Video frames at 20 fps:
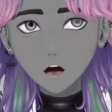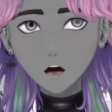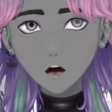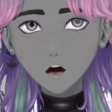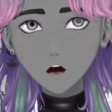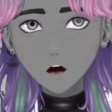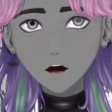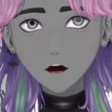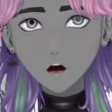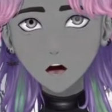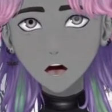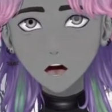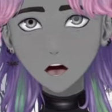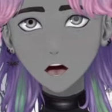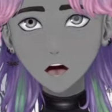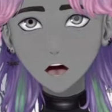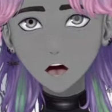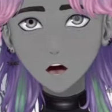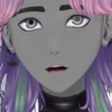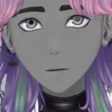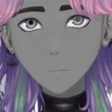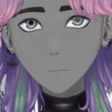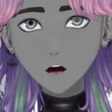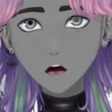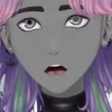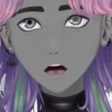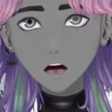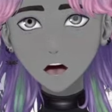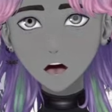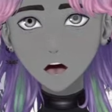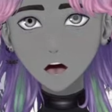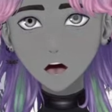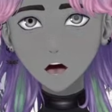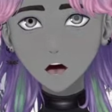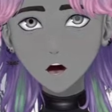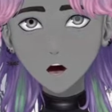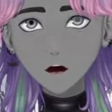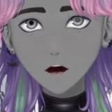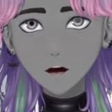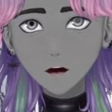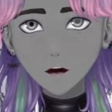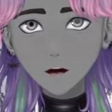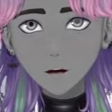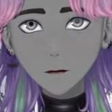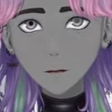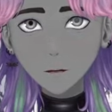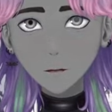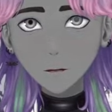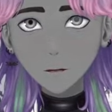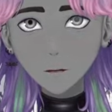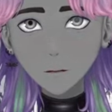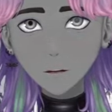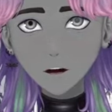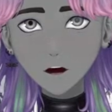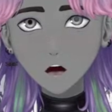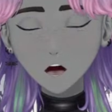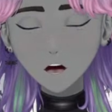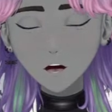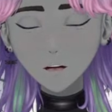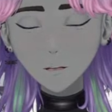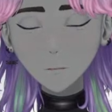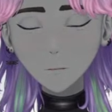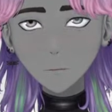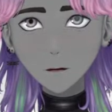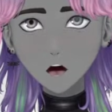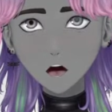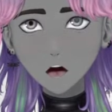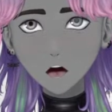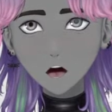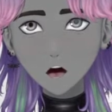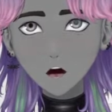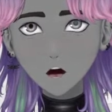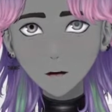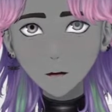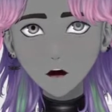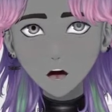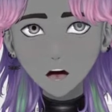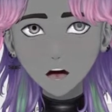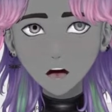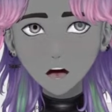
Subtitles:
How, I don't know, and by what media.